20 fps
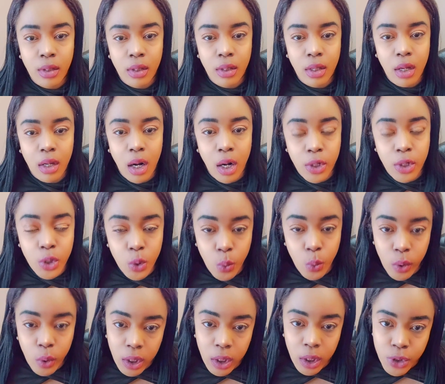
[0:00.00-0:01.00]
Are you
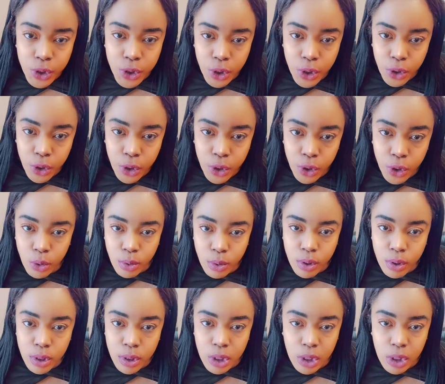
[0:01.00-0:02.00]
willing to
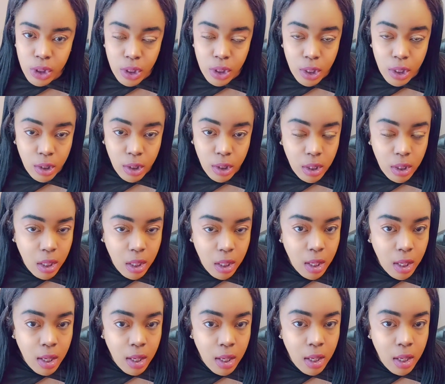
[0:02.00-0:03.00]
use
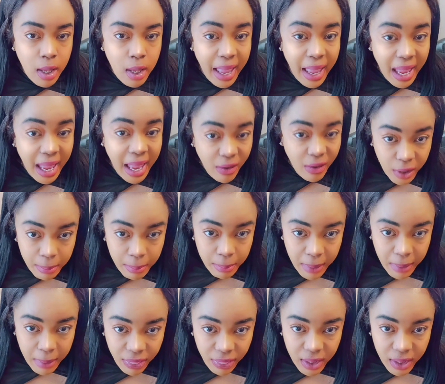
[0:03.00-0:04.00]
every
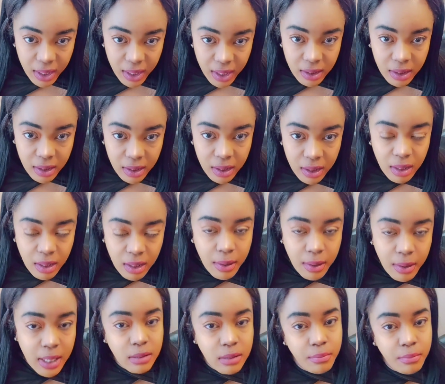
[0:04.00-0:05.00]
method?
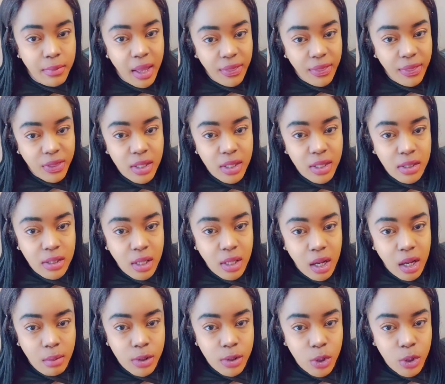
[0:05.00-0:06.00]
Because methods
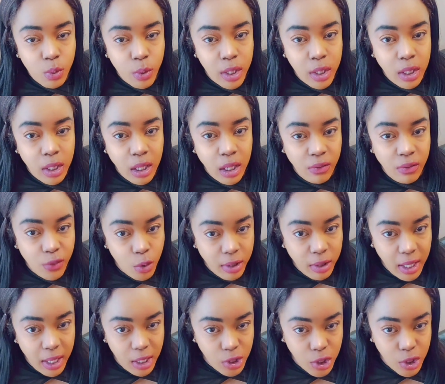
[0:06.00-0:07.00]
comes with
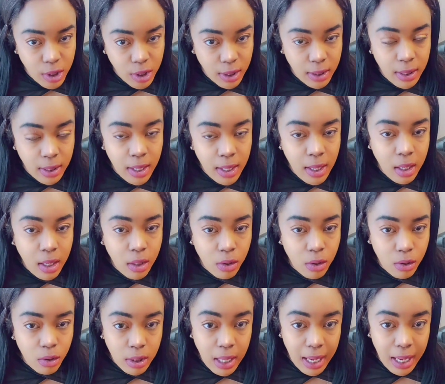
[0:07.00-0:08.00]
invocation.
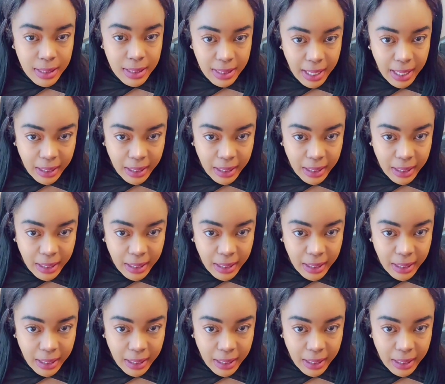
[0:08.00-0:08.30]
Contacting